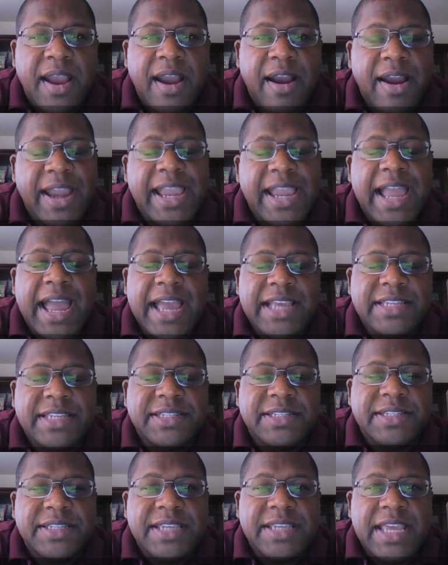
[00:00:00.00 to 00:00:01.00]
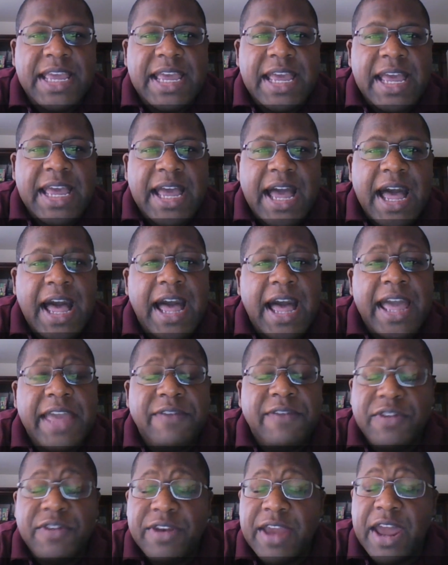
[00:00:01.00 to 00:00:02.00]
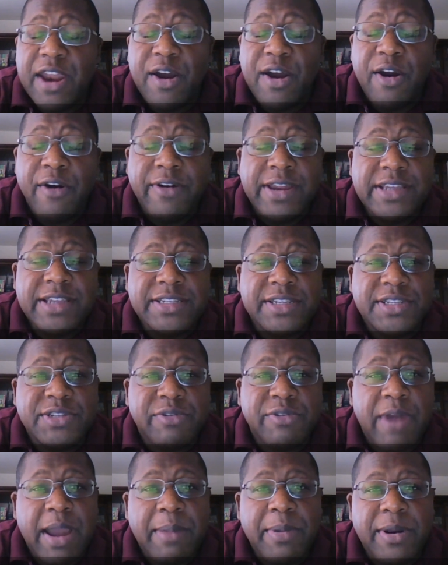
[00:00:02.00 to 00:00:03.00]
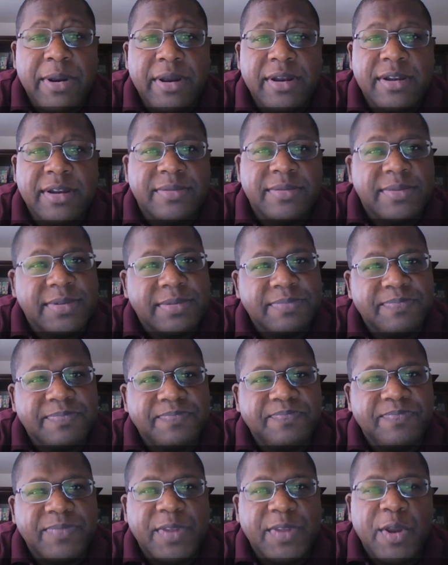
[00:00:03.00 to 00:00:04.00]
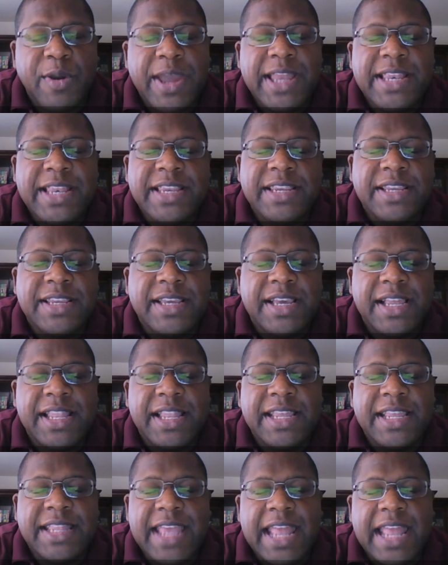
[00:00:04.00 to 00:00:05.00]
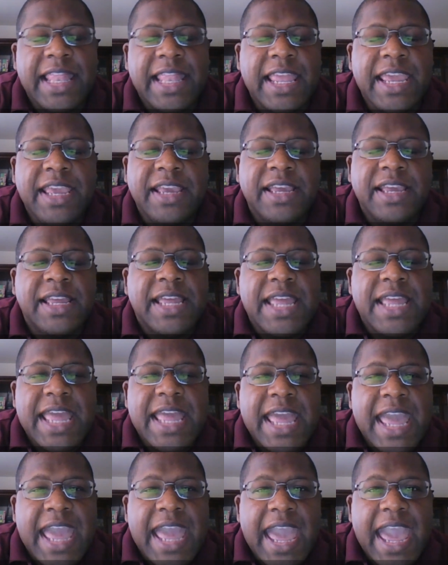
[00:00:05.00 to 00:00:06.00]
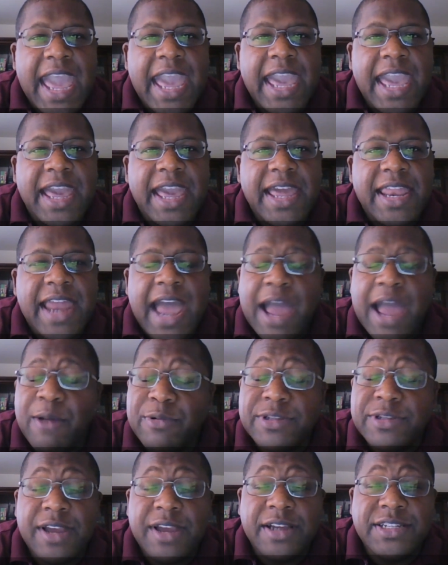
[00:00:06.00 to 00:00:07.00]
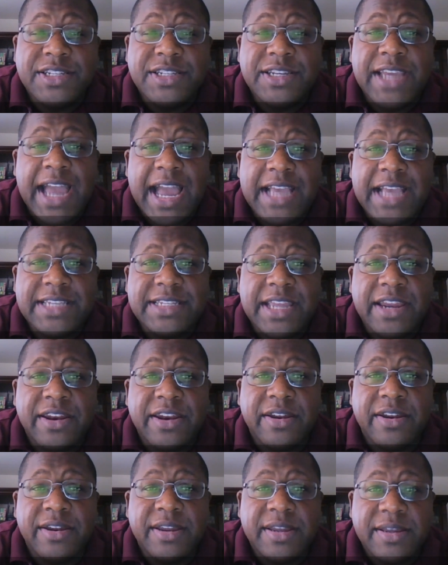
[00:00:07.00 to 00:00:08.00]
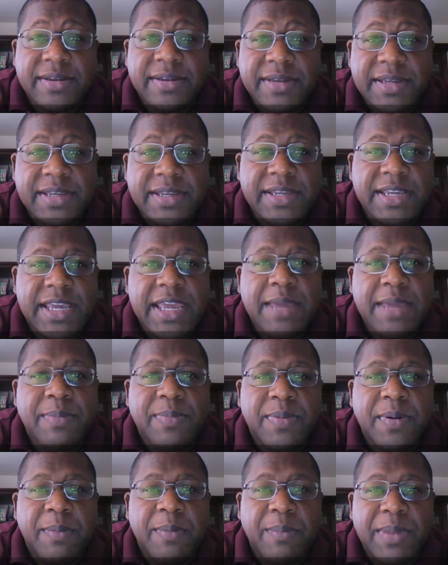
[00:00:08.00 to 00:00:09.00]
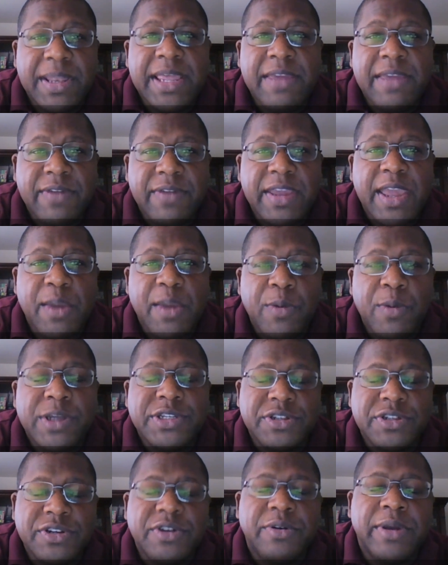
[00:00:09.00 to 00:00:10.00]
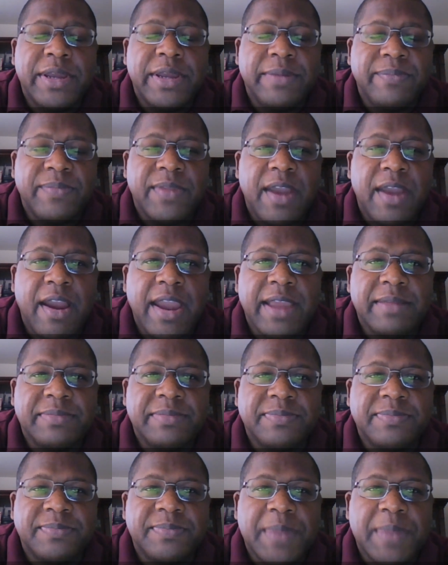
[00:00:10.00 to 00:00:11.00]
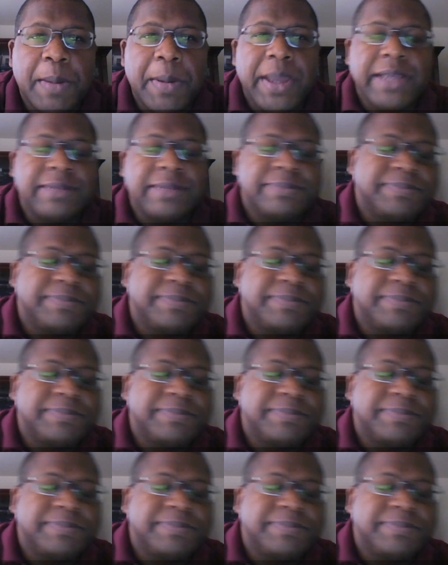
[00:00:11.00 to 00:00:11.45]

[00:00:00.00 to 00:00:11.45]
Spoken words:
All right, guys, if you're not already a subscriber, go ahead and click that link, and I will talk to you guys later. Keep believing in what you're doing. All right, bye-bye.